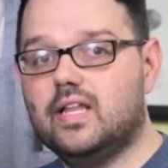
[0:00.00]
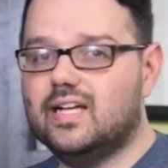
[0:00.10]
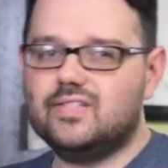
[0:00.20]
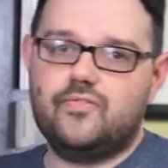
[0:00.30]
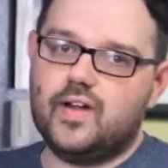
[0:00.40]

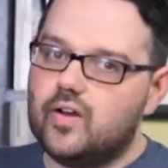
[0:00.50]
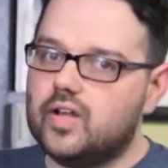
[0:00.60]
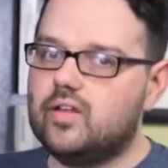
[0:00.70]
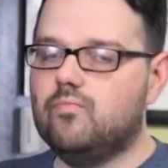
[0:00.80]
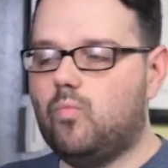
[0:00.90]
That's a
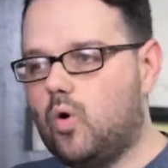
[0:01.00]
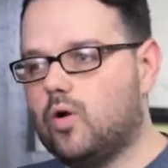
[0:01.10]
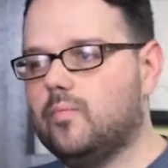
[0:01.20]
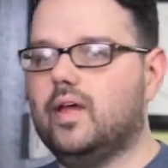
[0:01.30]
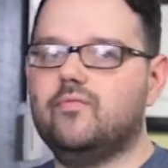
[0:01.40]
very
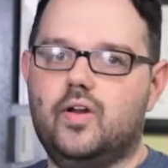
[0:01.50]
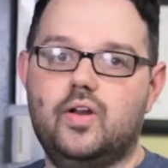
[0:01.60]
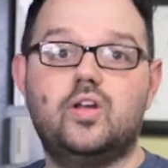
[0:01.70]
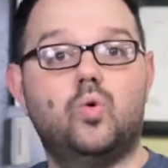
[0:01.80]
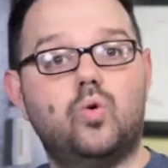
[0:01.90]
warm and
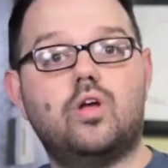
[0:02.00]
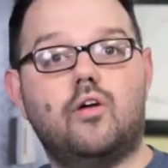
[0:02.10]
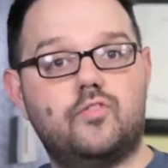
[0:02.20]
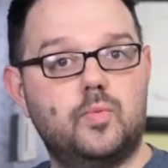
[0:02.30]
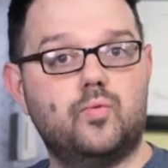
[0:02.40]
very cool,
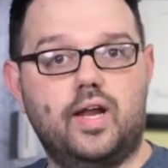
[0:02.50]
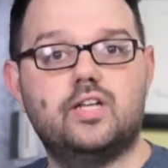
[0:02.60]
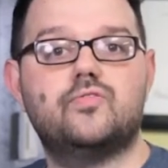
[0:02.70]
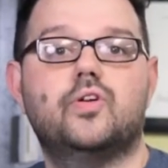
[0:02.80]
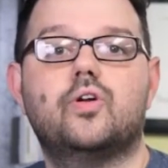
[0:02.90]
comfortable
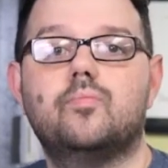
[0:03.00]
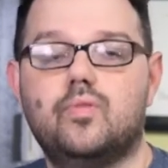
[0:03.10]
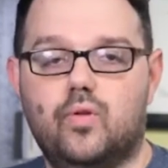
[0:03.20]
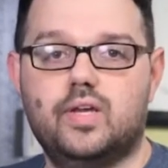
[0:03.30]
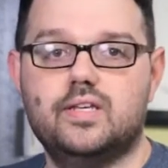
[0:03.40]
range for your
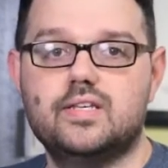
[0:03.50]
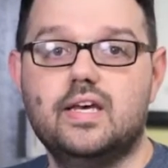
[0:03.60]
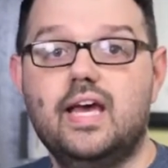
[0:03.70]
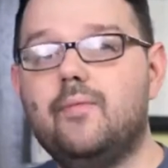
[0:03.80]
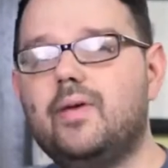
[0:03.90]
employees,
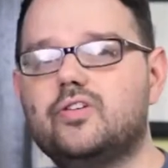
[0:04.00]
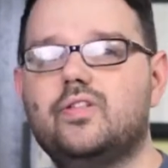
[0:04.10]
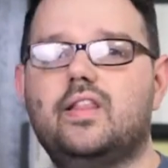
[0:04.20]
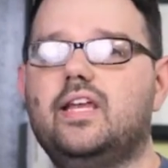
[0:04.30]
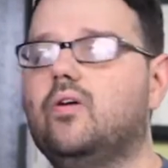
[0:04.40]
and make sure
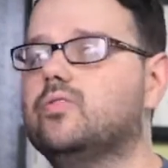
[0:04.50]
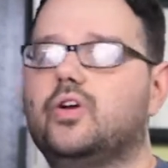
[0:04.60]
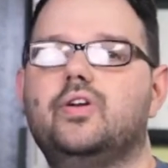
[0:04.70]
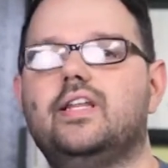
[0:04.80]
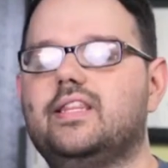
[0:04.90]
that they don't
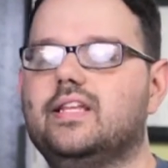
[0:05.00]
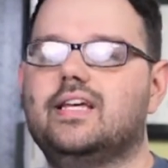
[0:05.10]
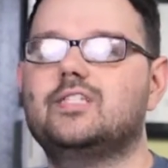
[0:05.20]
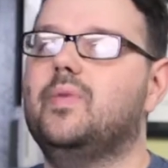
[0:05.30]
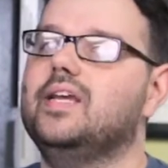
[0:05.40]
turn anything
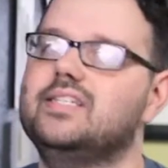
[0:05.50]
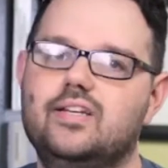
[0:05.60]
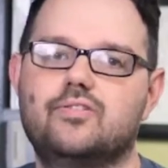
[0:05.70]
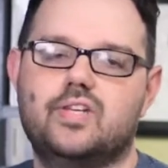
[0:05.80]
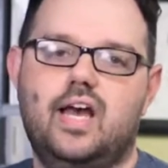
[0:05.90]
like space
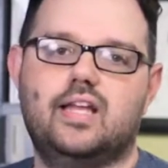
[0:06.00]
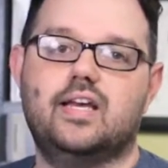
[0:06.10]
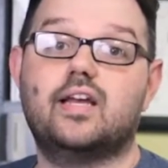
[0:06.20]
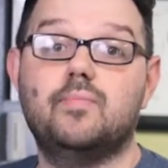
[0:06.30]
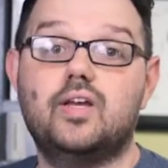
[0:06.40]
heaters on
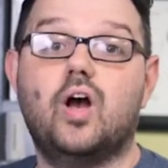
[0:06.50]
that can be